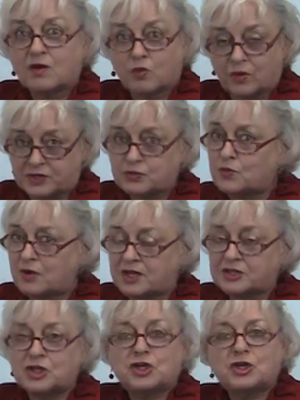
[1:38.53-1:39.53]
which
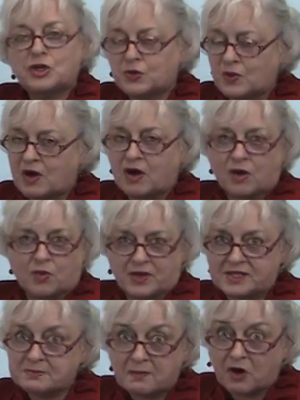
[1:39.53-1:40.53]
one you
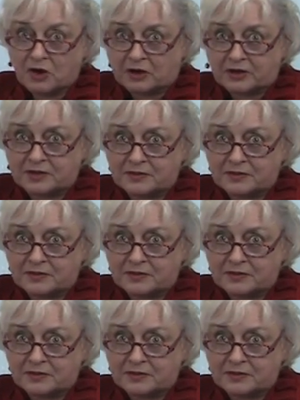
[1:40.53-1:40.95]
always mark,